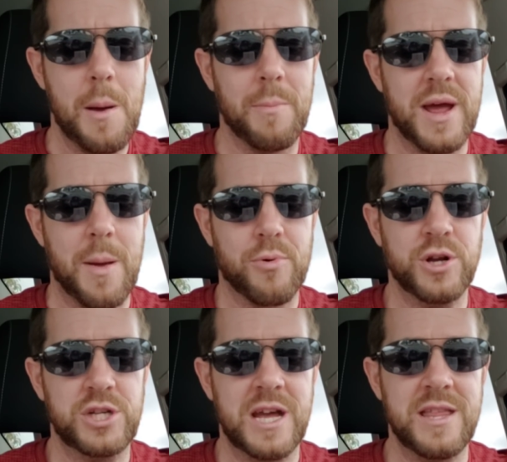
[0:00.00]
but he
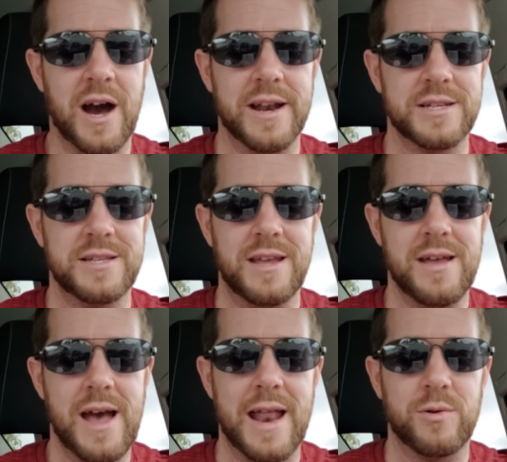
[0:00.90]
appreciated the honesty,
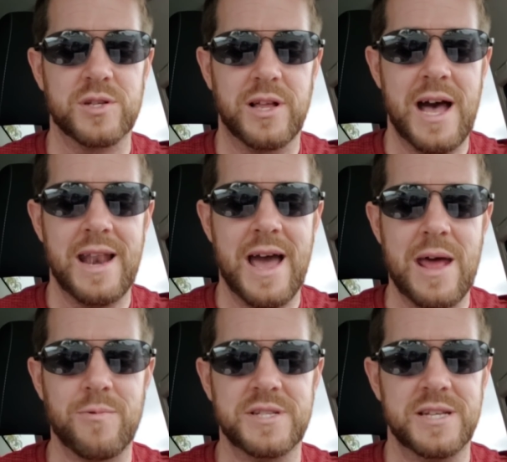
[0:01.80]
and I was glad I
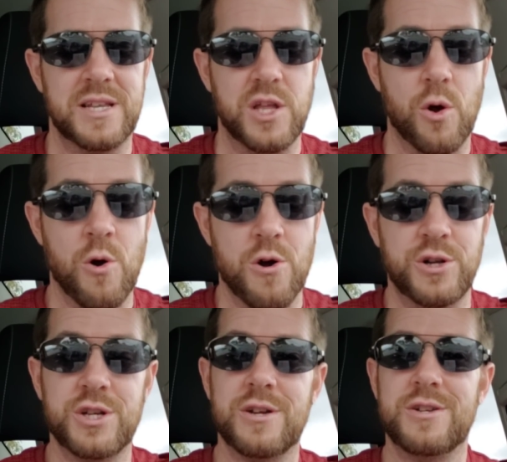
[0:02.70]
had resisted the
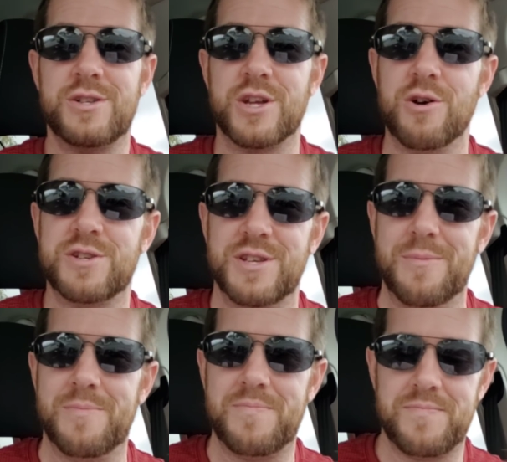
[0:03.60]
urge to ghost him.